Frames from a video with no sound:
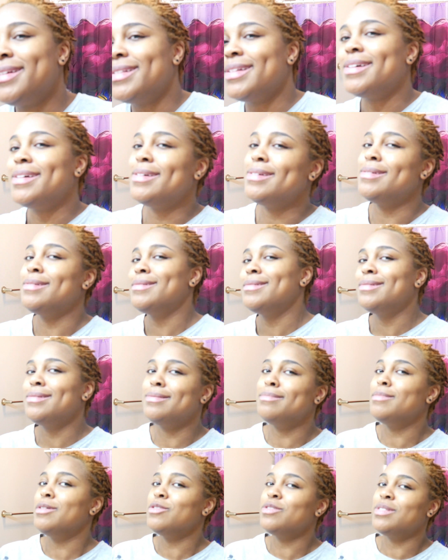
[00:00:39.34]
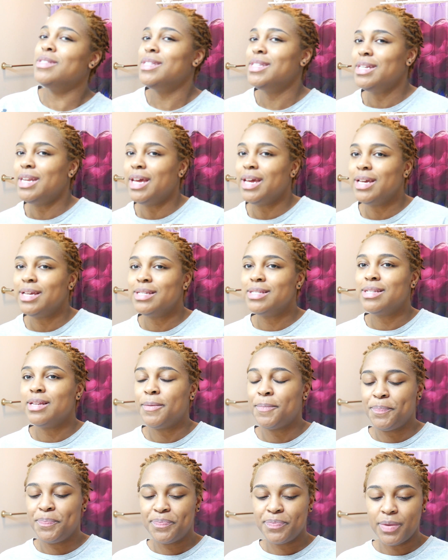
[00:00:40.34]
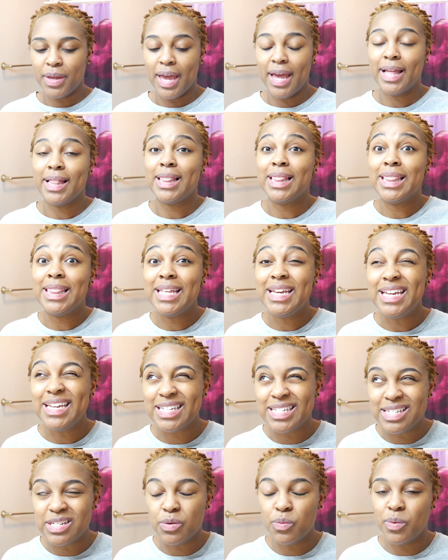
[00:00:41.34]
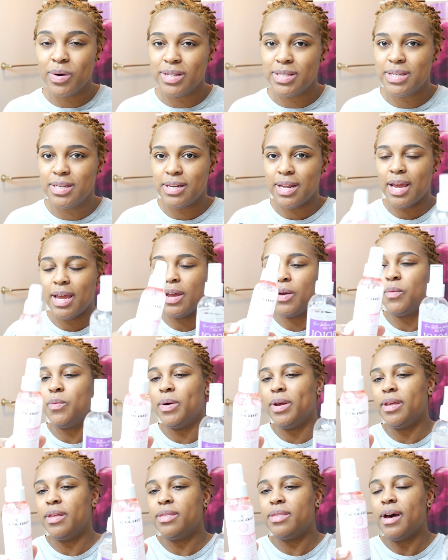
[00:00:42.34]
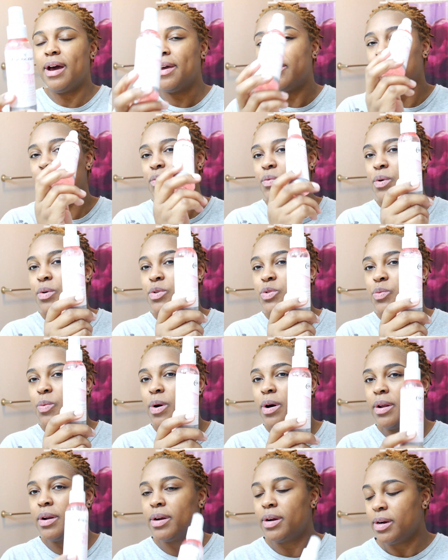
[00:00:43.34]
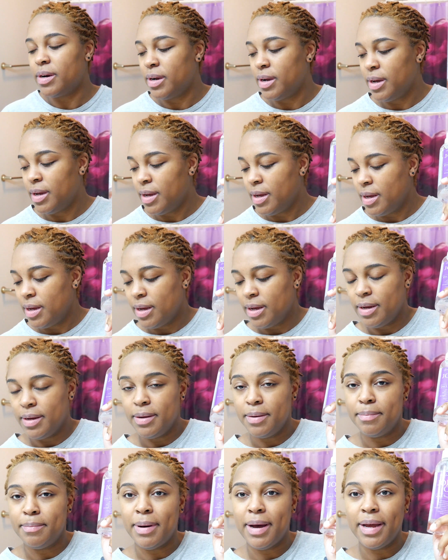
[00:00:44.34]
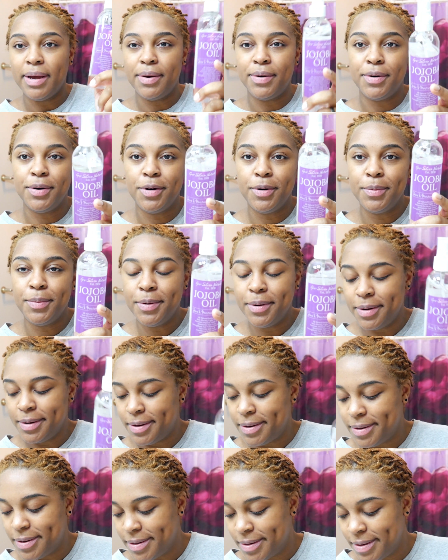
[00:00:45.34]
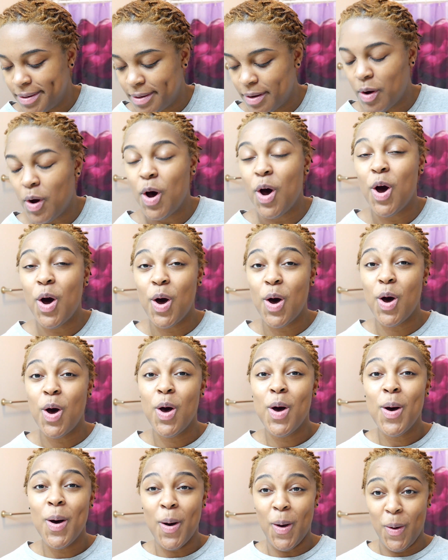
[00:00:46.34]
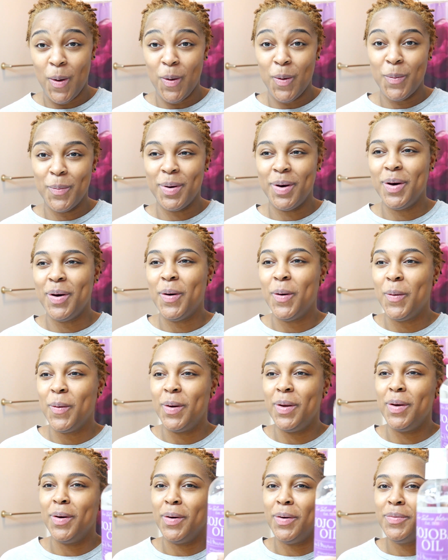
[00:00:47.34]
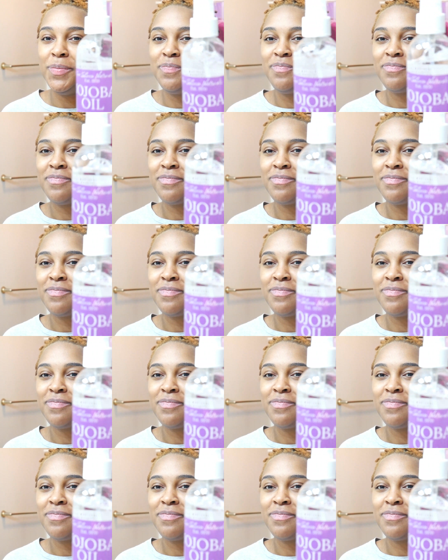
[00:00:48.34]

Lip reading: like, you know, most of the days, at least once a day, with either rose water, my jojoba oil,